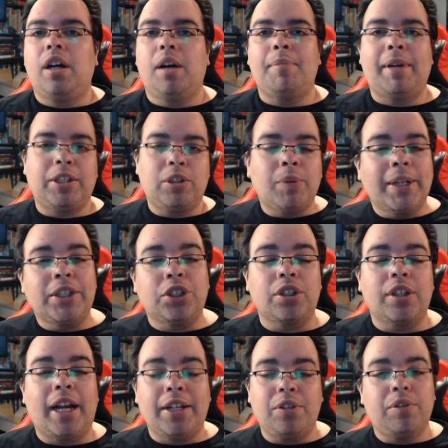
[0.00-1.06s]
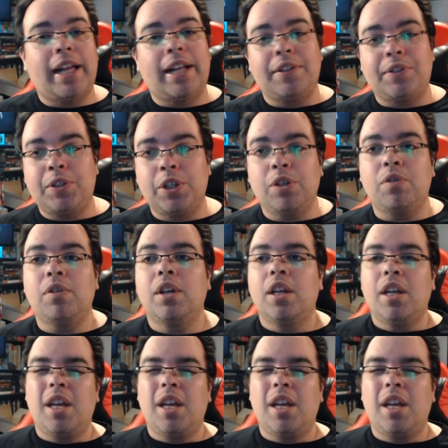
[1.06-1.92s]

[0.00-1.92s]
on my Twitch. I do that too.